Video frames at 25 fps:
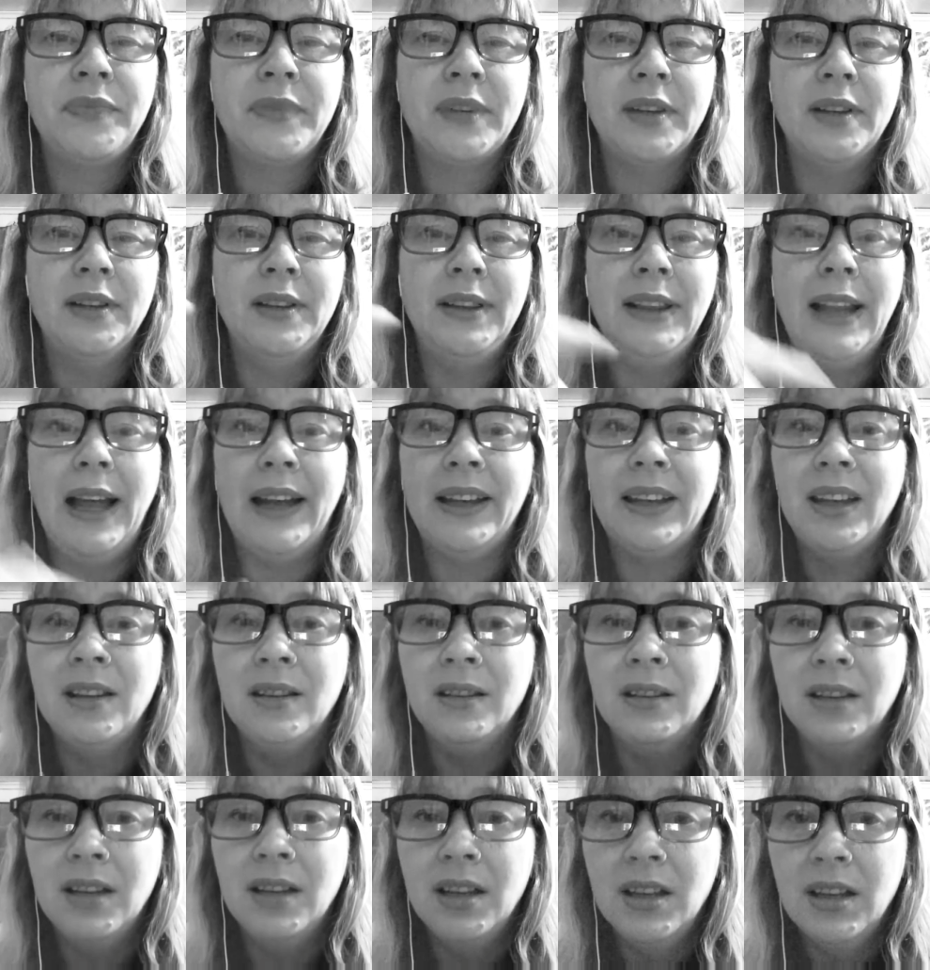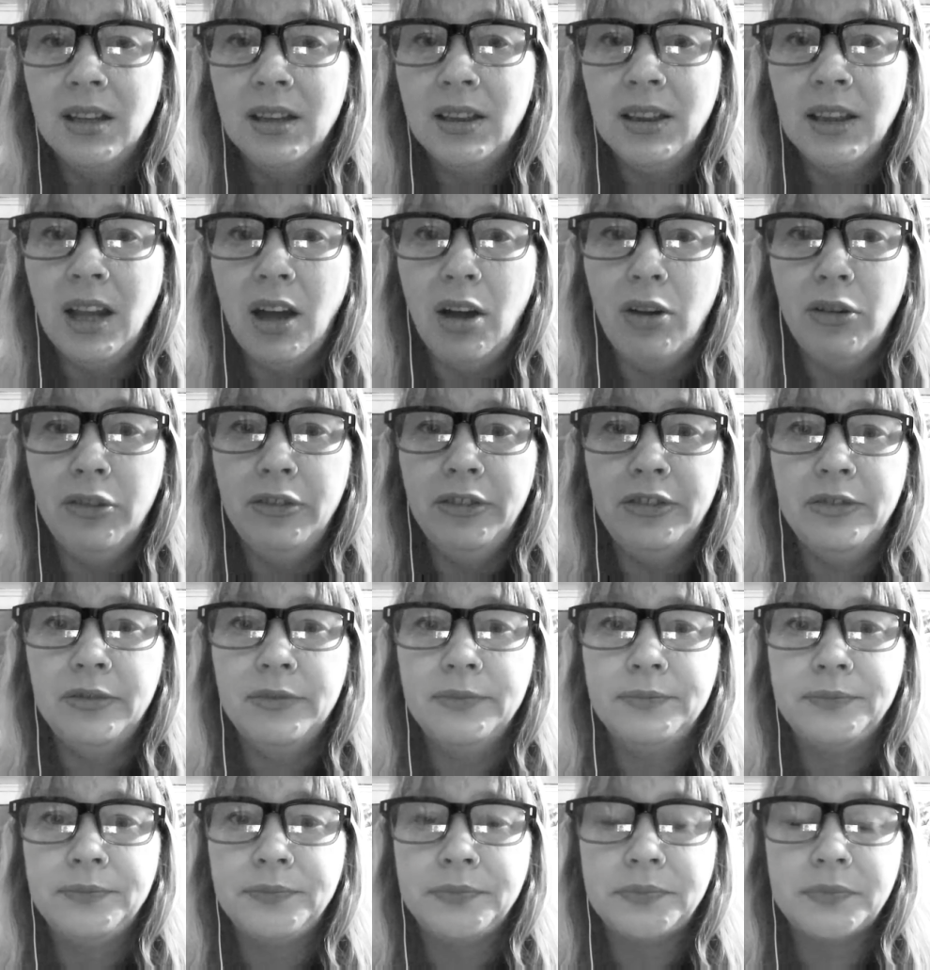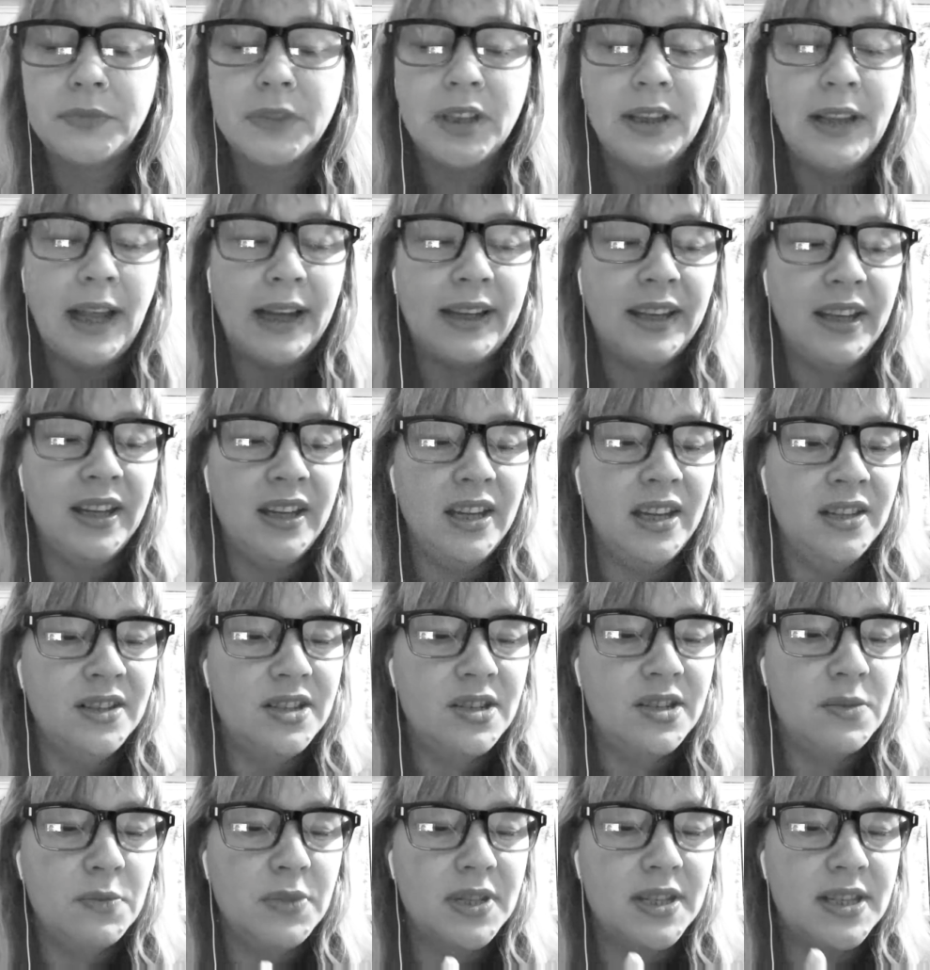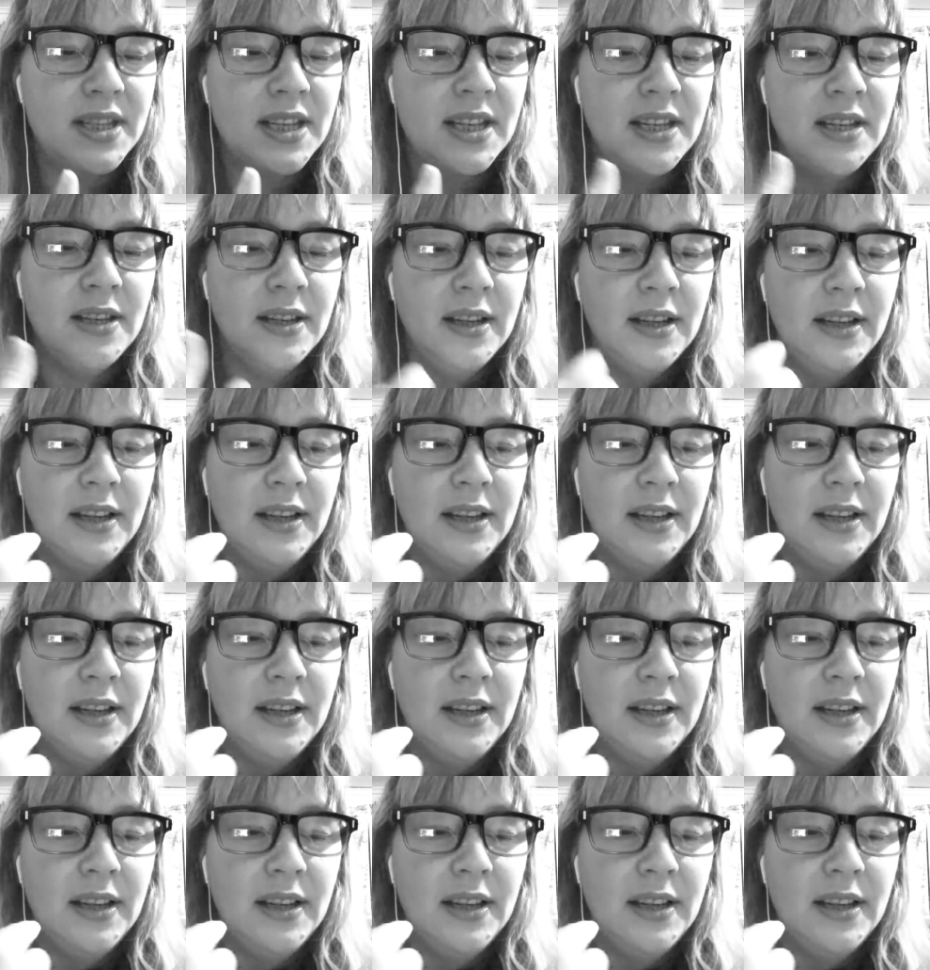lacking love, lacking intimacy,